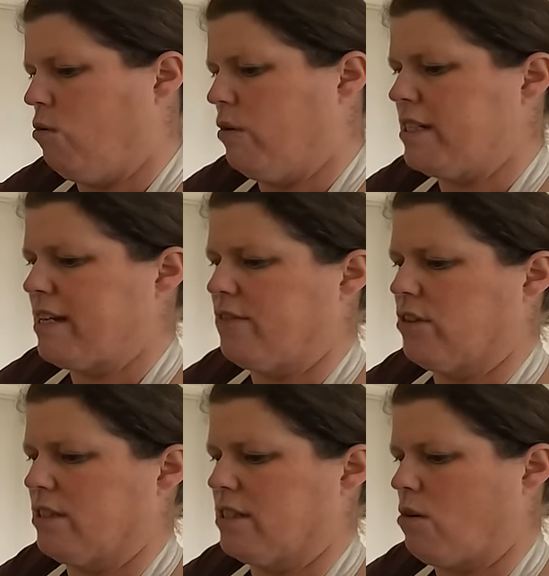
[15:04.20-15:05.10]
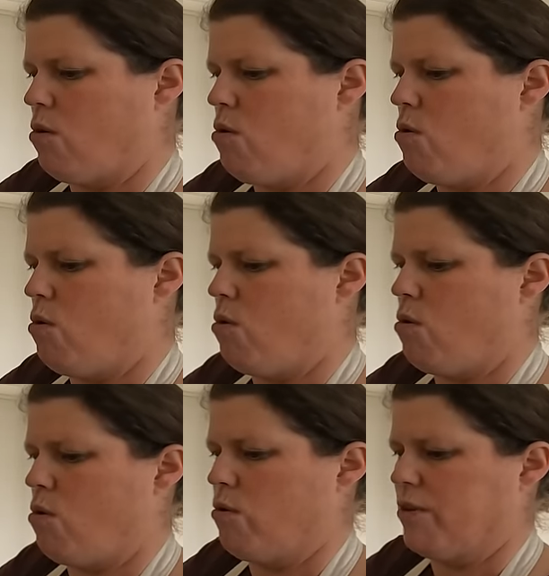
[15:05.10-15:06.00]
Oh, let's have a look at this.
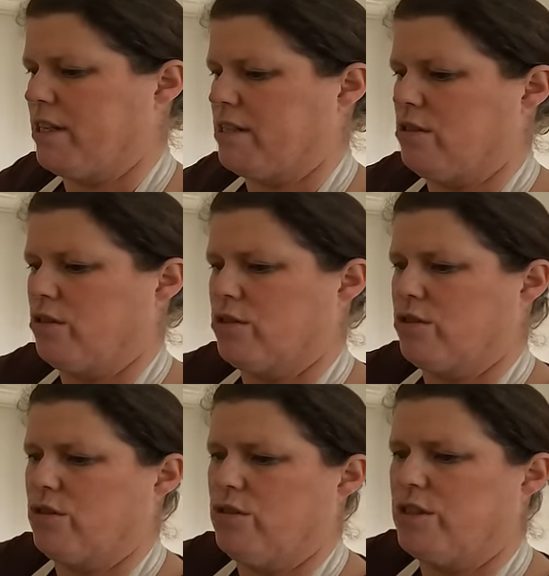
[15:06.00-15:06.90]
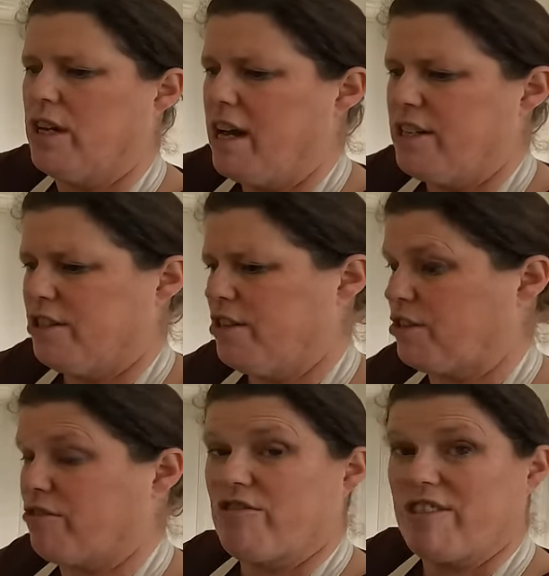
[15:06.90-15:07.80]
Oh, this looks good. Do you
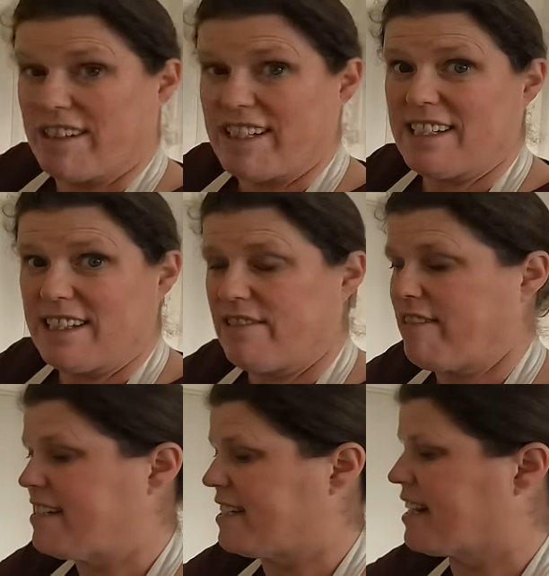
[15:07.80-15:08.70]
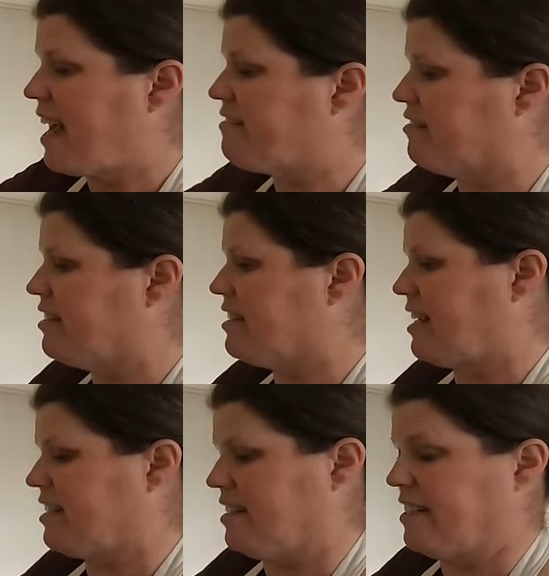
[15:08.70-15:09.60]
know, the grated carrot is
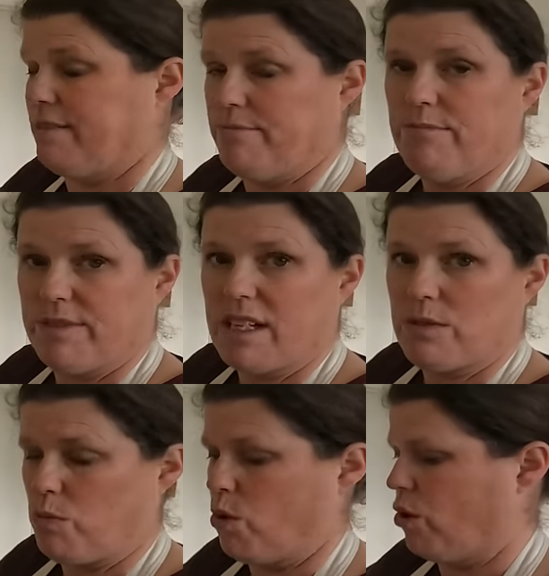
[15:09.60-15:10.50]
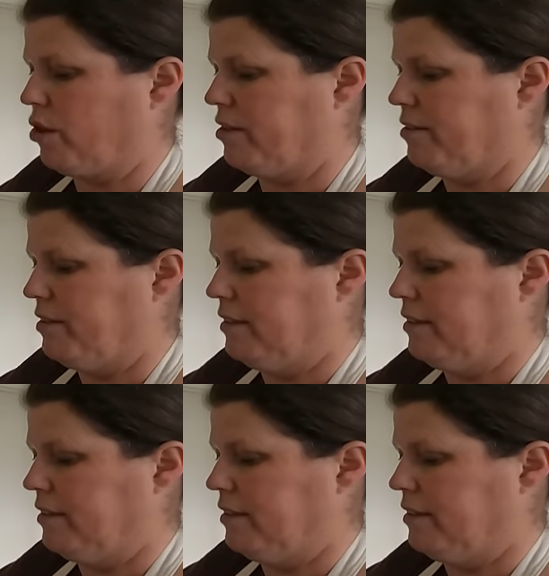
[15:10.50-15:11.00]
actually, does work.